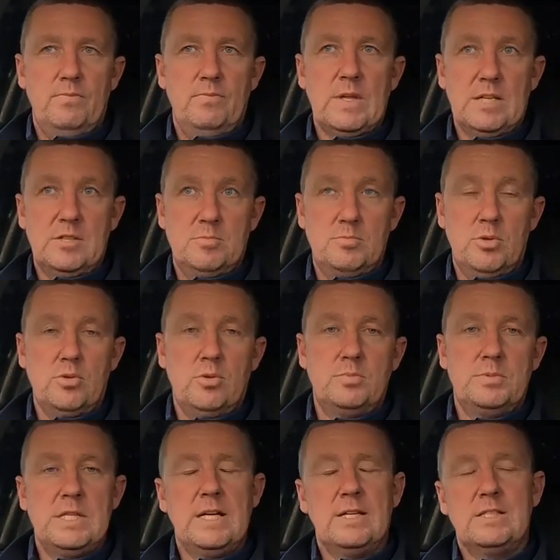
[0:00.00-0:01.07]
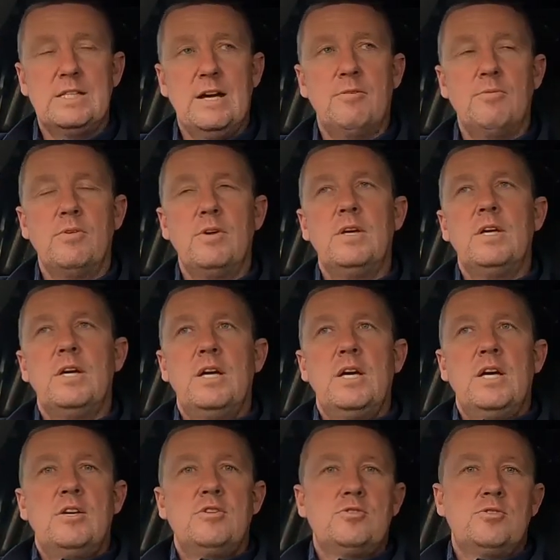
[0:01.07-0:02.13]
That's put up, take down.
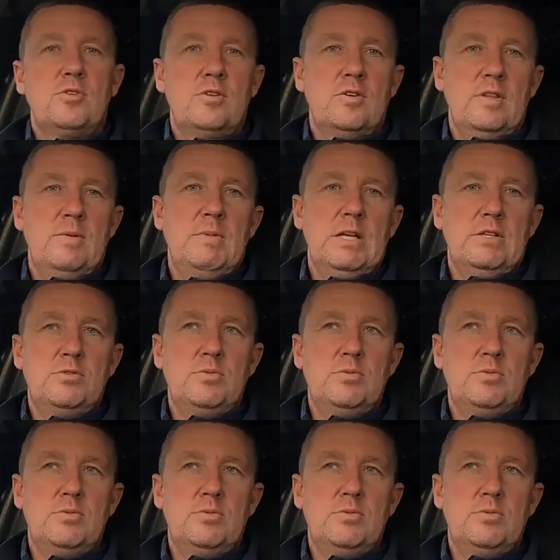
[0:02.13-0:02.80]
So they're making